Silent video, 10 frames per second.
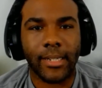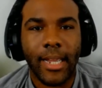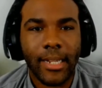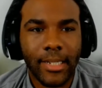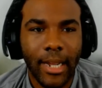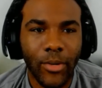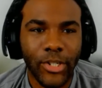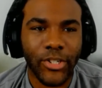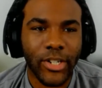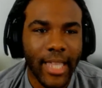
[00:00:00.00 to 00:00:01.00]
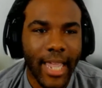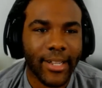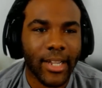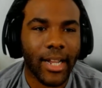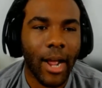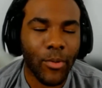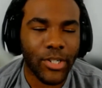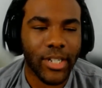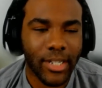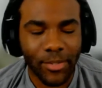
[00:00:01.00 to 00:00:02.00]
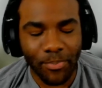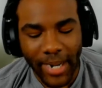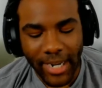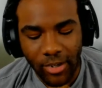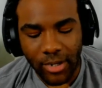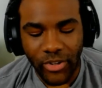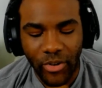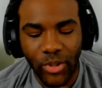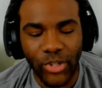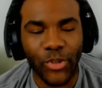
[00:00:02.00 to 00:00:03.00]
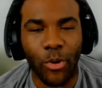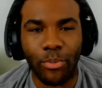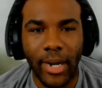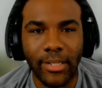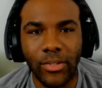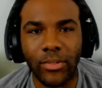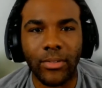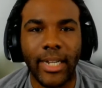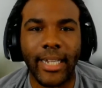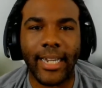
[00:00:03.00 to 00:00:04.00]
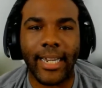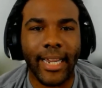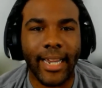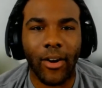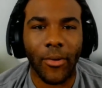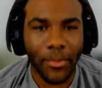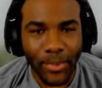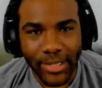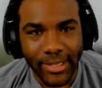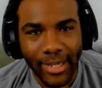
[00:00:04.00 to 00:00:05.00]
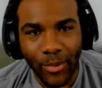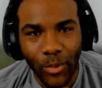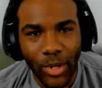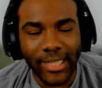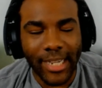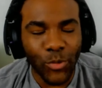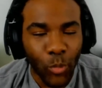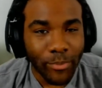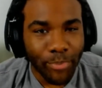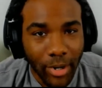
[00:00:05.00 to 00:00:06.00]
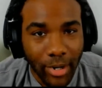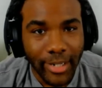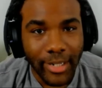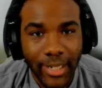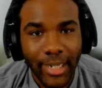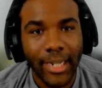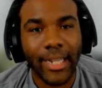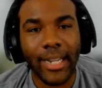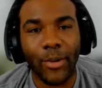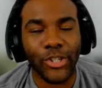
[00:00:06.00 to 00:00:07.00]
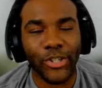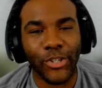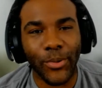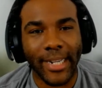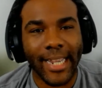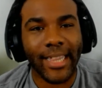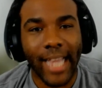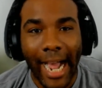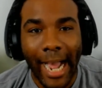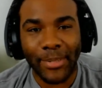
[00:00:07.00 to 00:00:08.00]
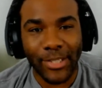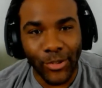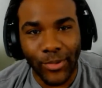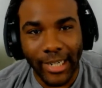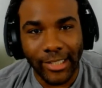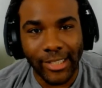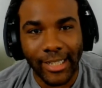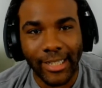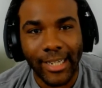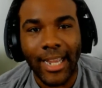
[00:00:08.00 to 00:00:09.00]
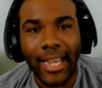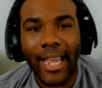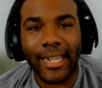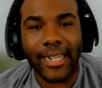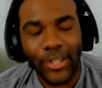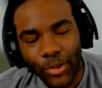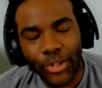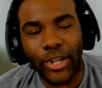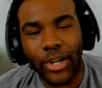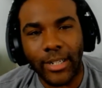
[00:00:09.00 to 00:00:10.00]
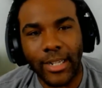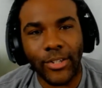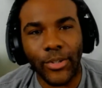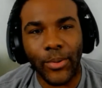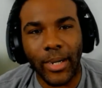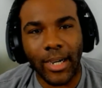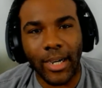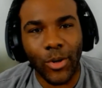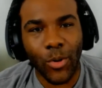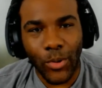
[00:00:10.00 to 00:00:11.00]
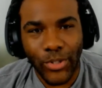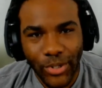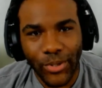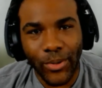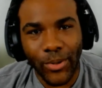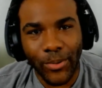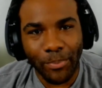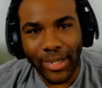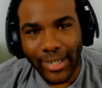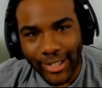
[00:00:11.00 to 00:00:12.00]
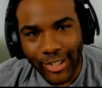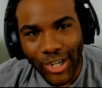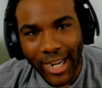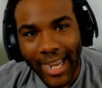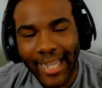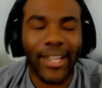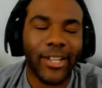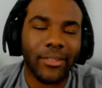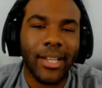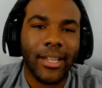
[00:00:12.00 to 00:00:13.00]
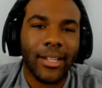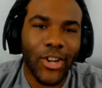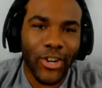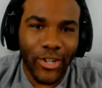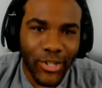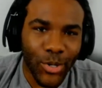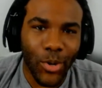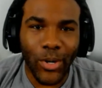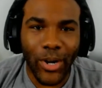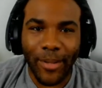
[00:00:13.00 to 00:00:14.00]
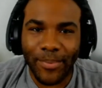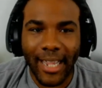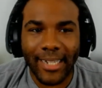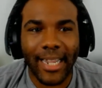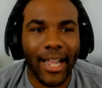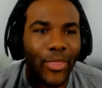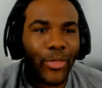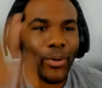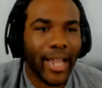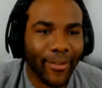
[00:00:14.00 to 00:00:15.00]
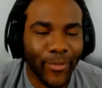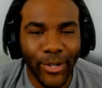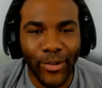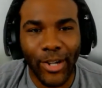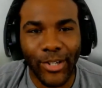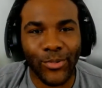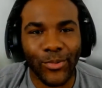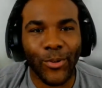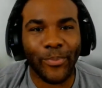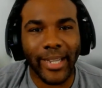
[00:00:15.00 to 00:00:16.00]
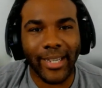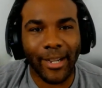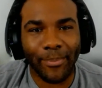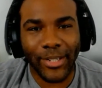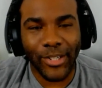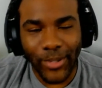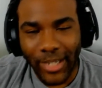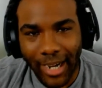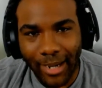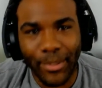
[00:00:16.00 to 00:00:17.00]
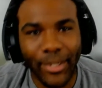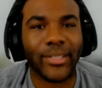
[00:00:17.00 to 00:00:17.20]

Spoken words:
Like, so I want you to just make your controller into a pretzel and then hit all the buttons at once. That's one part. And I want you to do it again the opposite direction, and then do a quarter circle punch, and then turn your controller upside down, throw it halfway across the room, pick it up, and do a combo.